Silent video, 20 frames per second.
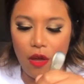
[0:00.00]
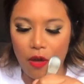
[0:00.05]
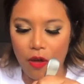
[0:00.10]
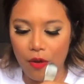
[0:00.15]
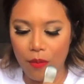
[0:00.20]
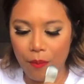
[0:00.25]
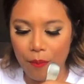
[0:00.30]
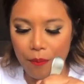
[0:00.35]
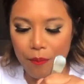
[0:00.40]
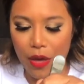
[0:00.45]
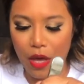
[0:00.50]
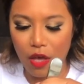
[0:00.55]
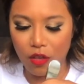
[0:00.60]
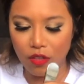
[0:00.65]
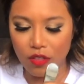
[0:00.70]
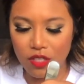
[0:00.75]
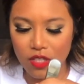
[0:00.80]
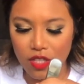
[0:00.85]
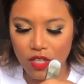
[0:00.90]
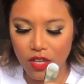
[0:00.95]

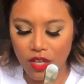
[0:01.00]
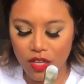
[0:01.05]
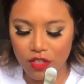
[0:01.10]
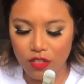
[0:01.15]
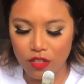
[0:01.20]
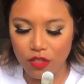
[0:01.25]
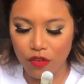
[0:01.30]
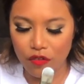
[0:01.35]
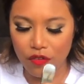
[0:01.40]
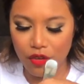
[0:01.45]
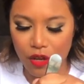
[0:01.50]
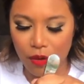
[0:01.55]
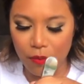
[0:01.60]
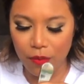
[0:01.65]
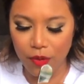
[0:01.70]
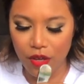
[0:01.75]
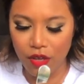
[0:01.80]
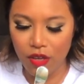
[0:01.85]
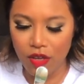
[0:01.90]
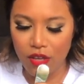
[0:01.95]
melt and soften up
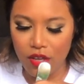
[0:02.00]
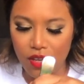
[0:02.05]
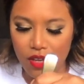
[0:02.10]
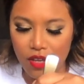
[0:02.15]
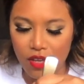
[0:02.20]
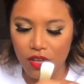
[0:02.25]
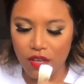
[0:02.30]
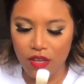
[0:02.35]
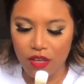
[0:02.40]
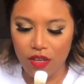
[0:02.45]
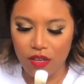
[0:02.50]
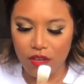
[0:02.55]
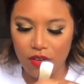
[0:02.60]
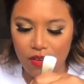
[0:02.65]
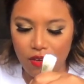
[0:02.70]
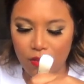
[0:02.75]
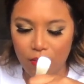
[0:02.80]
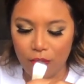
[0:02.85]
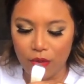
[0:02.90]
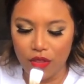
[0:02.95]

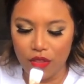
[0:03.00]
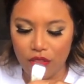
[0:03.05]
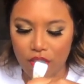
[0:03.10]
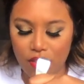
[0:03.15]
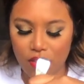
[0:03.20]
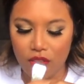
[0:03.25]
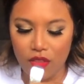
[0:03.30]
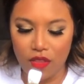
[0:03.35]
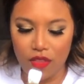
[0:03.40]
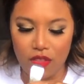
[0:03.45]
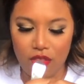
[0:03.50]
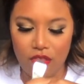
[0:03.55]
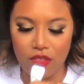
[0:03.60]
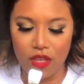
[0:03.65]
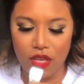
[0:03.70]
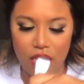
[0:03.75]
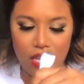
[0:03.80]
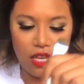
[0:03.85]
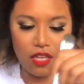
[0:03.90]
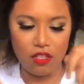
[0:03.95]
with the
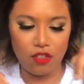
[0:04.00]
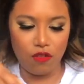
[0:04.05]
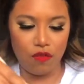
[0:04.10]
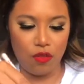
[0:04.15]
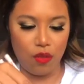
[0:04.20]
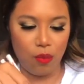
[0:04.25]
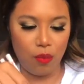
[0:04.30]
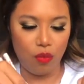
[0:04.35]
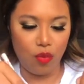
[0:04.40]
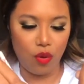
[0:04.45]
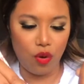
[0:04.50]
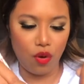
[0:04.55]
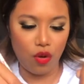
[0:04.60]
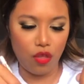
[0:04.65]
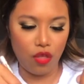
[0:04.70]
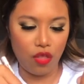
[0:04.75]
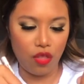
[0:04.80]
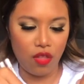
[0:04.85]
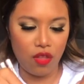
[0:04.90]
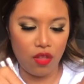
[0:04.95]
heat of the
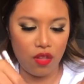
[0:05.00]
broth.